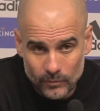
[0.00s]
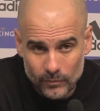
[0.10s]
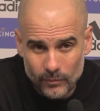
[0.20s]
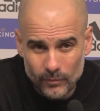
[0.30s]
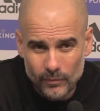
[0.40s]

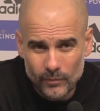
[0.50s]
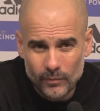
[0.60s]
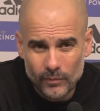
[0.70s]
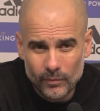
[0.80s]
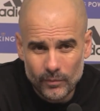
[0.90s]
Laporte
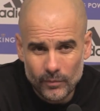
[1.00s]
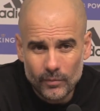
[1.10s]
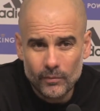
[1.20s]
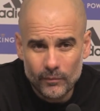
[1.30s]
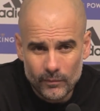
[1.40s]
went off
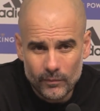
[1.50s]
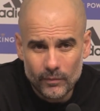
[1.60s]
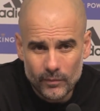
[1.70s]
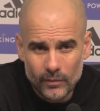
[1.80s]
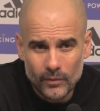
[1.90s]
quite early.
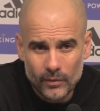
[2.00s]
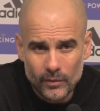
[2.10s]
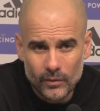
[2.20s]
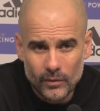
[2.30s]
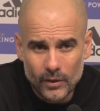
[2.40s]
Was
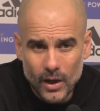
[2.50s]
there any?